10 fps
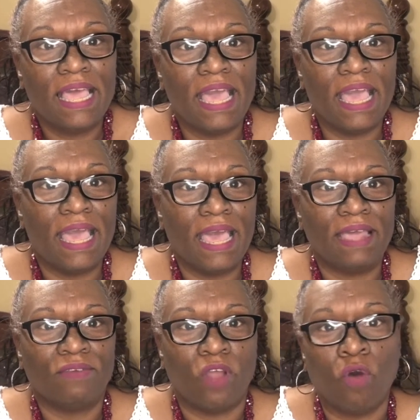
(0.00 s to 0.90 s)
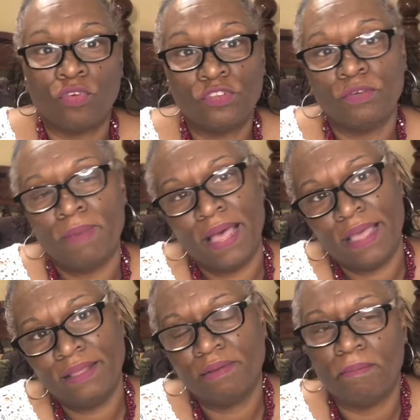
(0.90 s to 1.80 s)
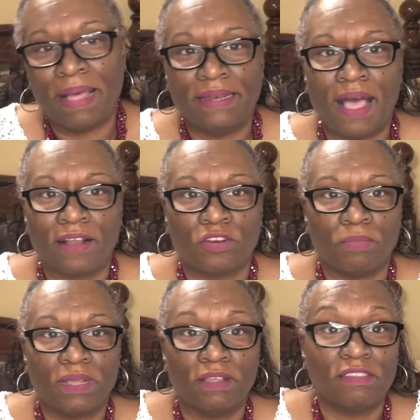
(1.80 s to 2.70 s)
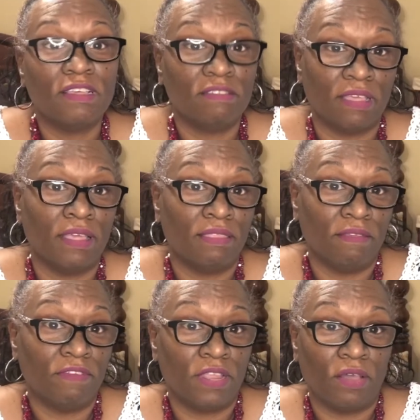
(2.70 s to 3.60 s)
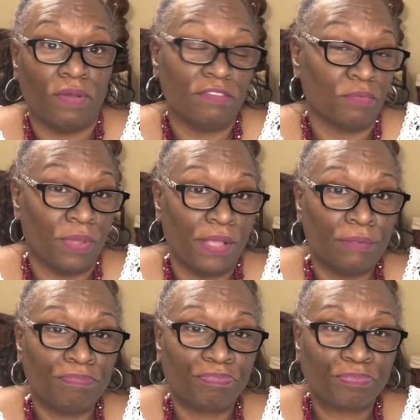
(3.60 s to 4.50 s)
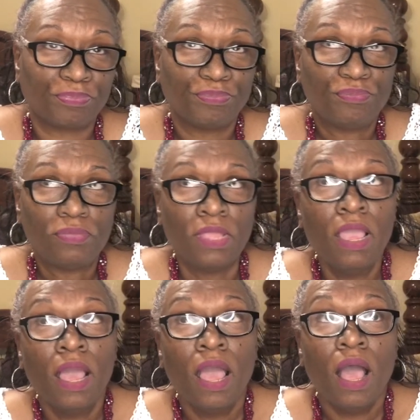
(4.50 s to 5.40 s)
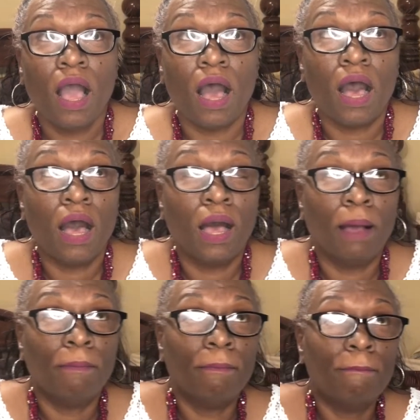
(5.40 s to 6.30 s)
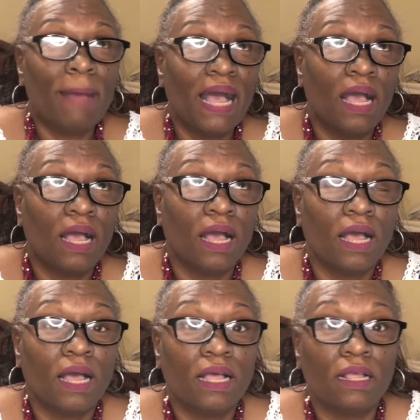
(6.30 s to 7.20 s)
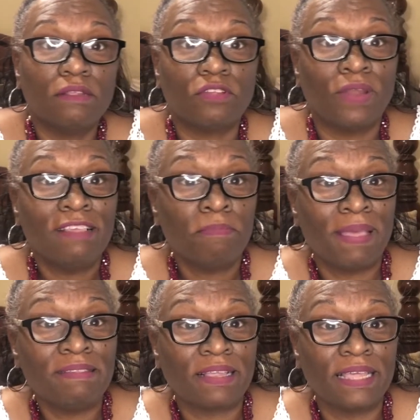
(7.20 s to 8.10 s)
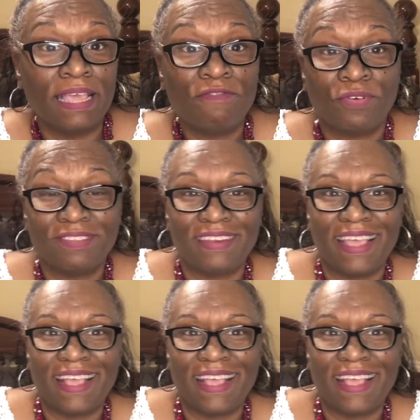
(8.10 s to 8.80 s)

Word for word: and over to my, my doctor, because he's in the video as well. Um, so that's basically it for today,